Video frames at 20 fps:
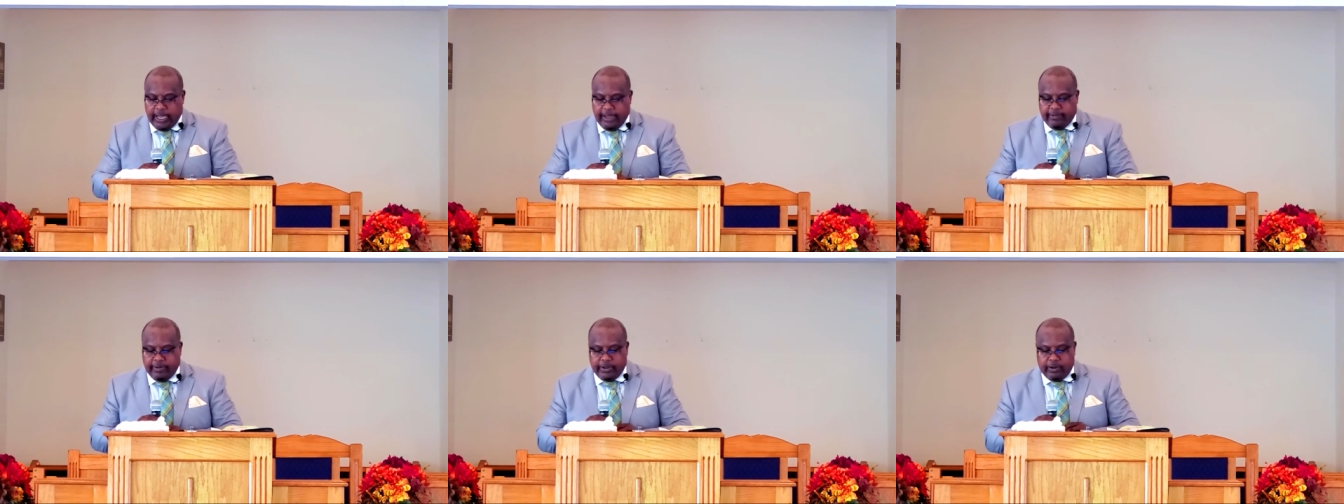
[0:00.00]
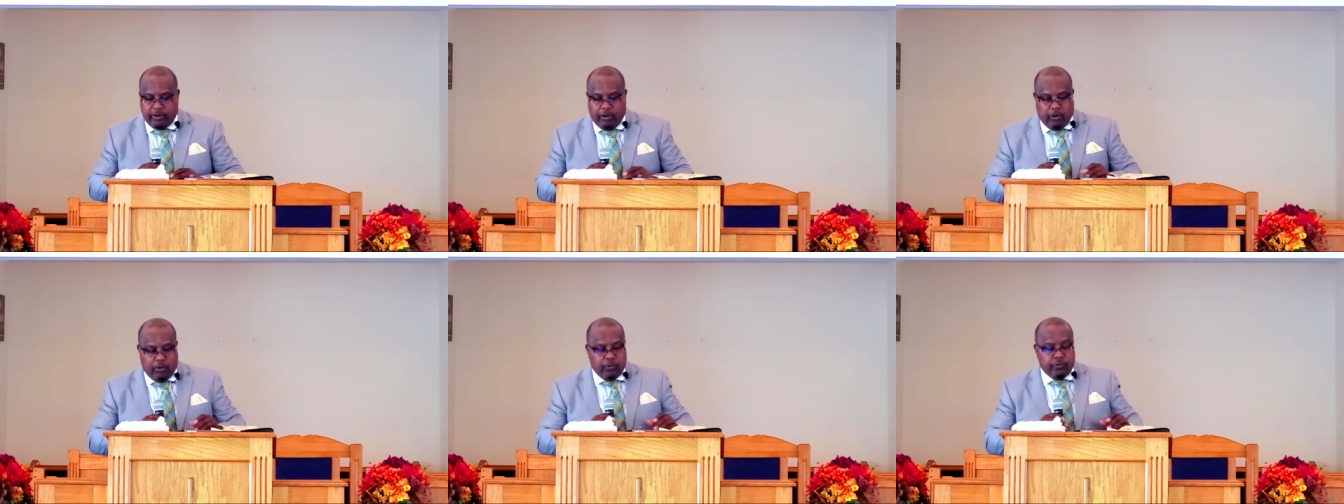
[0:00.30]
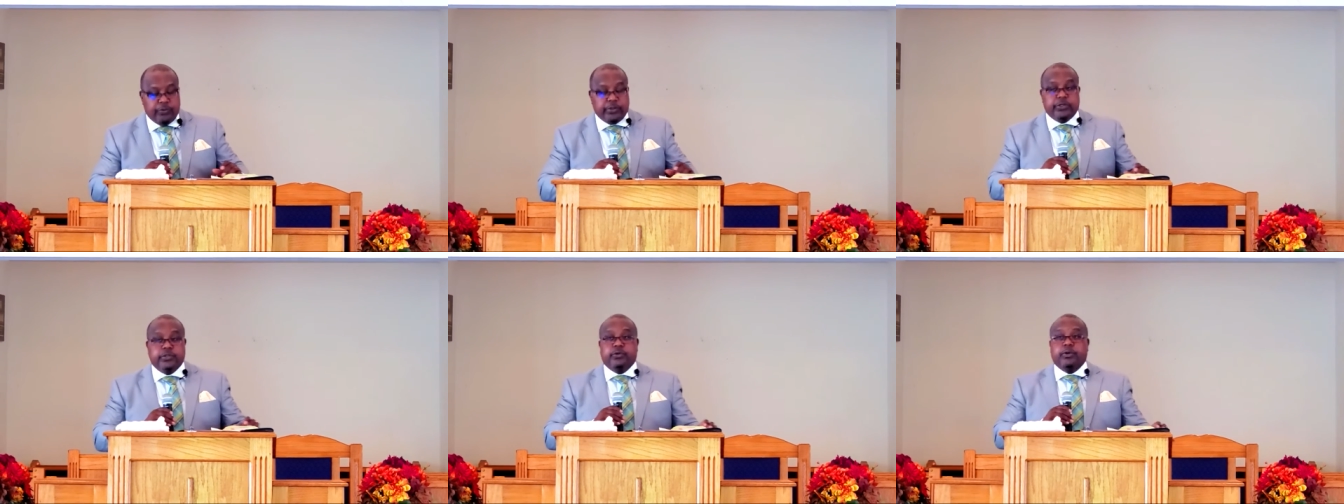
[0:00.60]
have it.
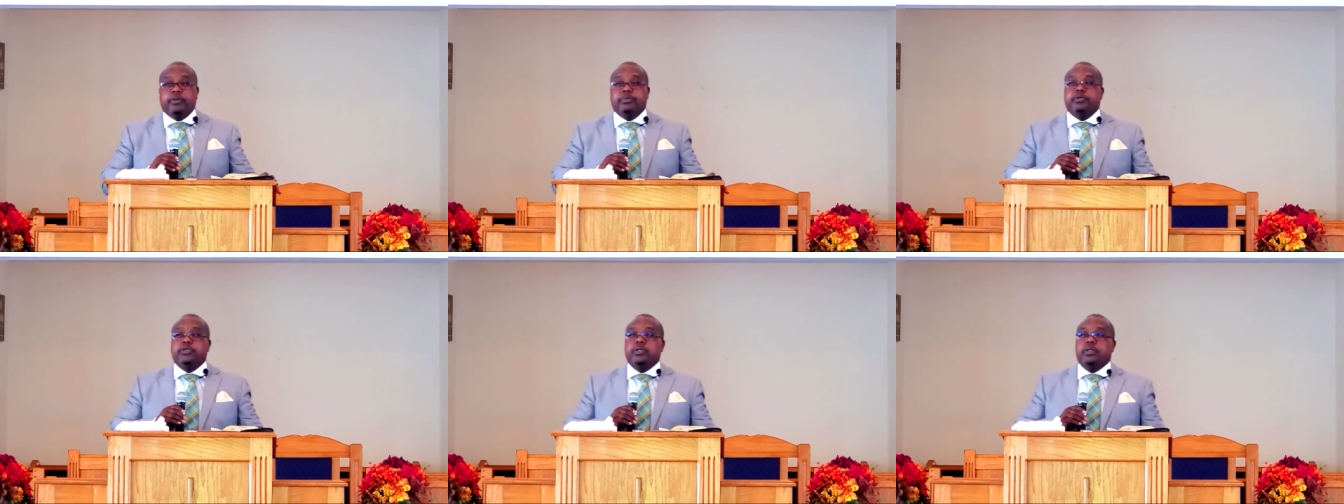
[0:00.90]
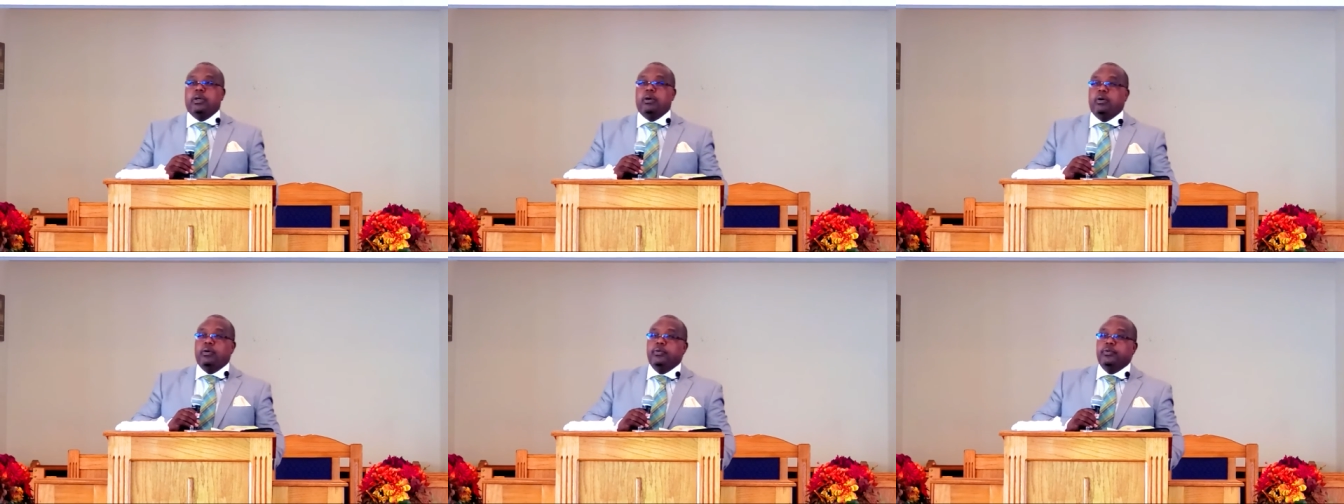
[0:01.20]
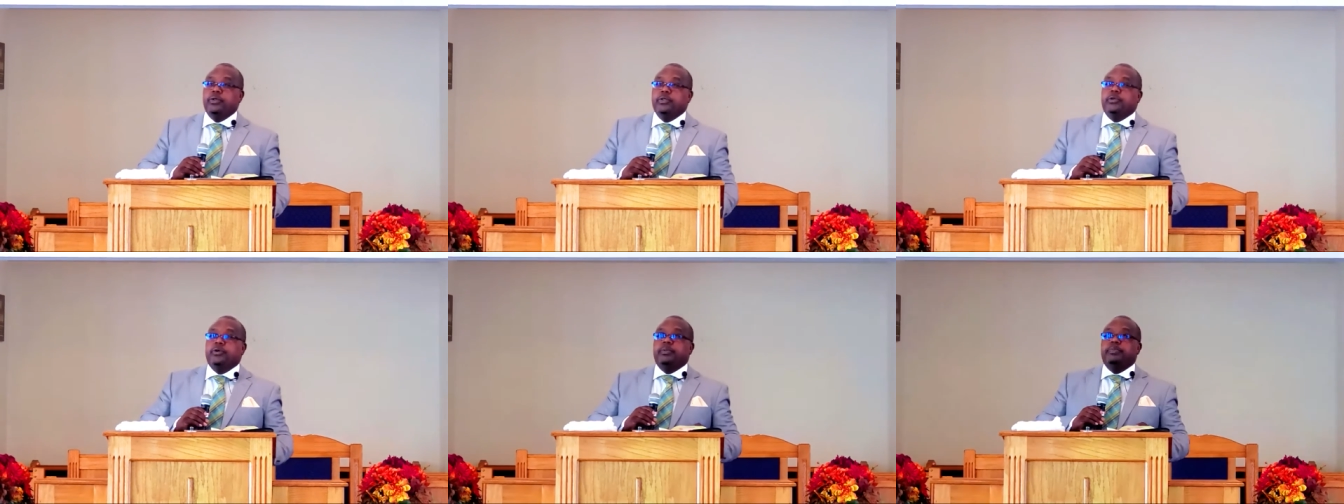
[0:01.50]
Hold the scripture,
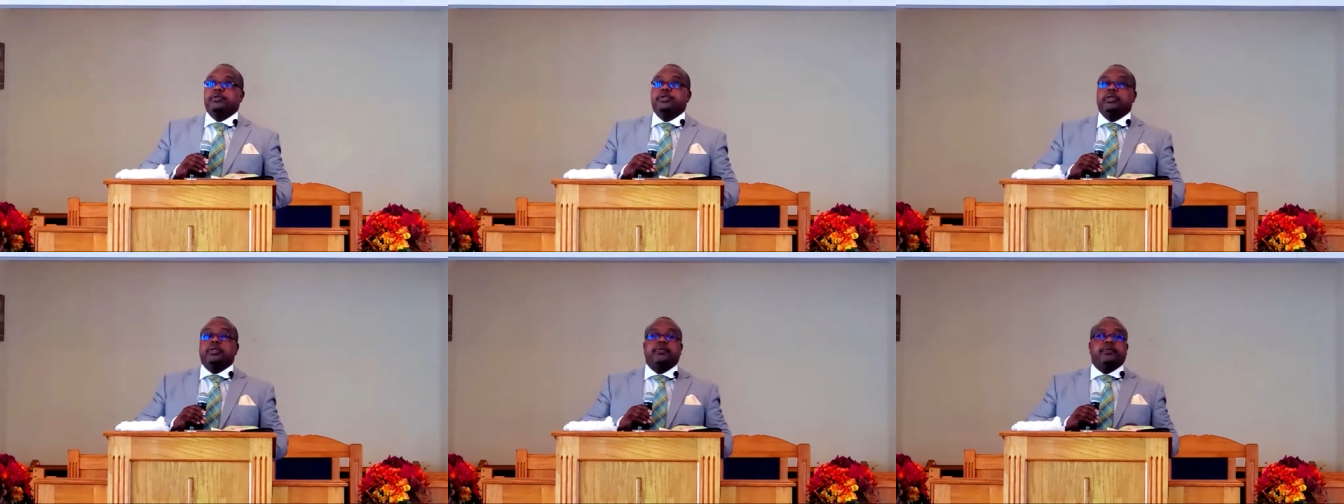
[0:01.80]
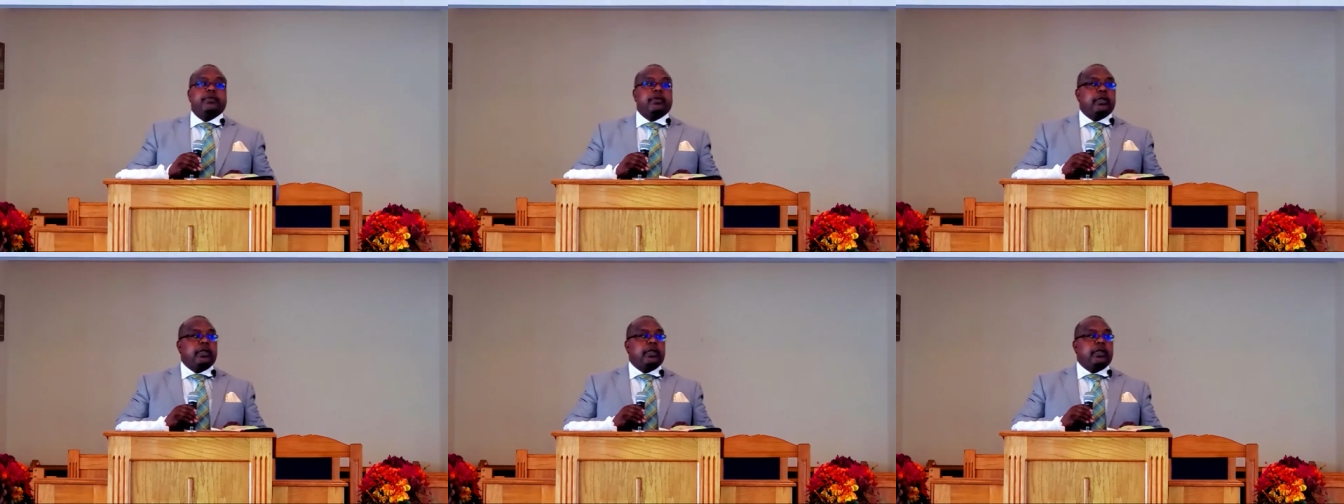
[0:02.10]
hold the scripture.